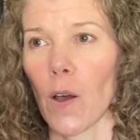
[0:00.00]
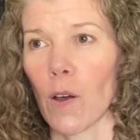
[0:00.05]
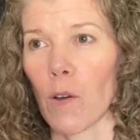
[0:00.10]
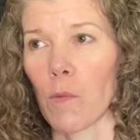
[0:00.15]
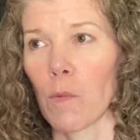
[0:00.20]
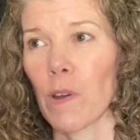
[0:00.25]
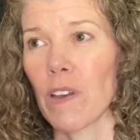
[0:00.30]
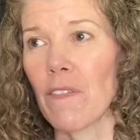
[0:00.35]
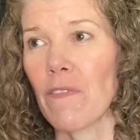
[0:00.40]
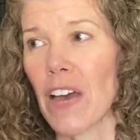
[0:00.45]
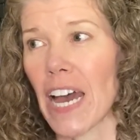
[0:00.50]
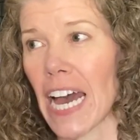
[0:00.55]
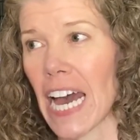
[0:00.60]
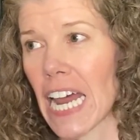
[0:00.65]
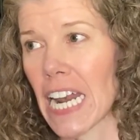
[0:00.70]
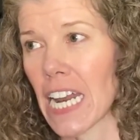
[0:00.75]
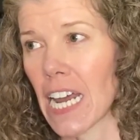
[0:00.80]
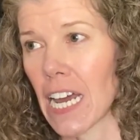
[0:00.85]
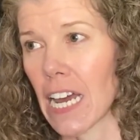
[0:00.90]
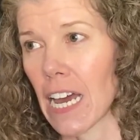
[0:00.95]
We've
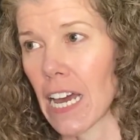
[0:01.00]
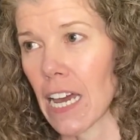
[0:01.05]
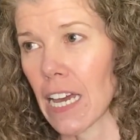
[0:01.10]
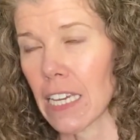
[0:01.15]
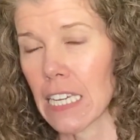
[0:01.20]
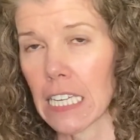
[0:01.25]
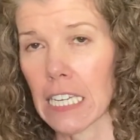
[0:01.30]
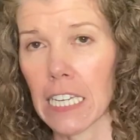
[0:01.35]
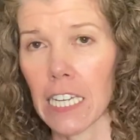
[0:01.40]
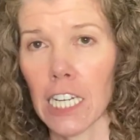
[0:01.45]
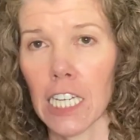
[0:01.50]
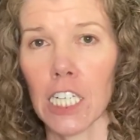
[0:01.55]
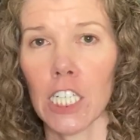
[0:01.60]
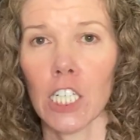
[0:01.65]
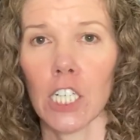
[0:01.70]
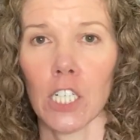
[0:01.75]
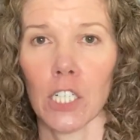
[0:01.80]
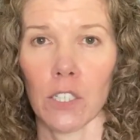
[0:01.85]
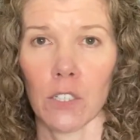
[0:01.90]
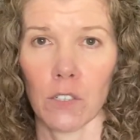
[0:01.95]
had
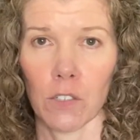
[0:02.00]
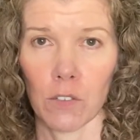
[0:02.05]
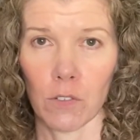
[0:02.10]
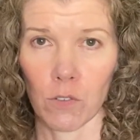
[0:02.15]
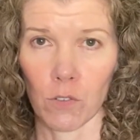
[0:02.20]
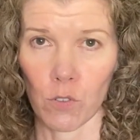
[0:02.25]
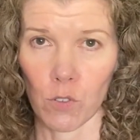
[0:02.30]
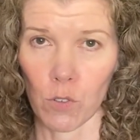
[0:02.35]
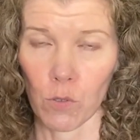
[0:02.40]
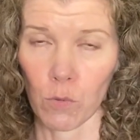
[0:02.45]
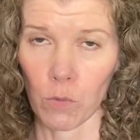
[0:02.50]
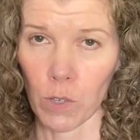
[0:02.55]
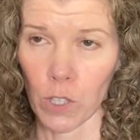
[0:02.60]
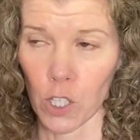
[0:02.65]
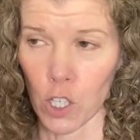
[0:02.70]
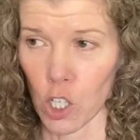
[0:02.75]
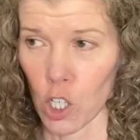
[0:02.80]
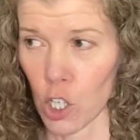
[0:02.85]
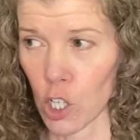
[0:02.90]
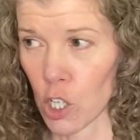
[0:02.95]
years with
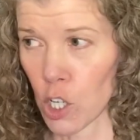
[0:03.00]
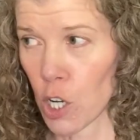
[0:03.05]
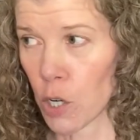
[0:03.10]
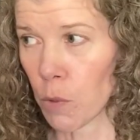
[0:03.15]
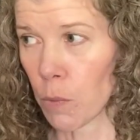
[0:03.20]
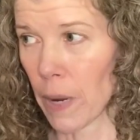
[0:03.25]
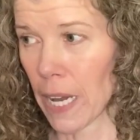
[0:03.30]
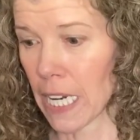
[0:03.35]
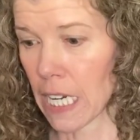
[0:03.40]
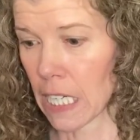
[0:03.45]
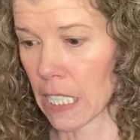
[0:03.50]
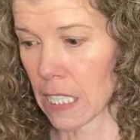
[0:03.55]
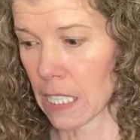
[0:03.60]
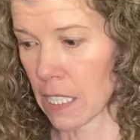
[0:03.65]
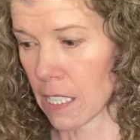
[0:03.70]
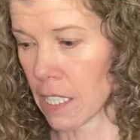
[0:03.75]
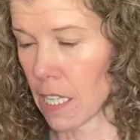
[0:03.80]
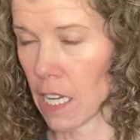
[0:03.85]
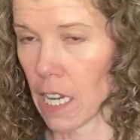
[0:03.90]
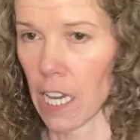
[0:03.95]
no
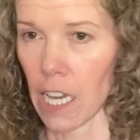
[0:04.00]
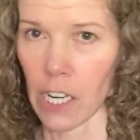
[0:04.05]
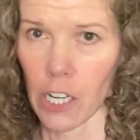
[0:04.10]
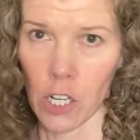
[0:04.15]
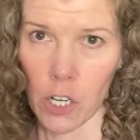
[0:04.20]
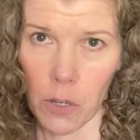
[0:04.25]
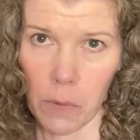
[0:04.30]
weddings, no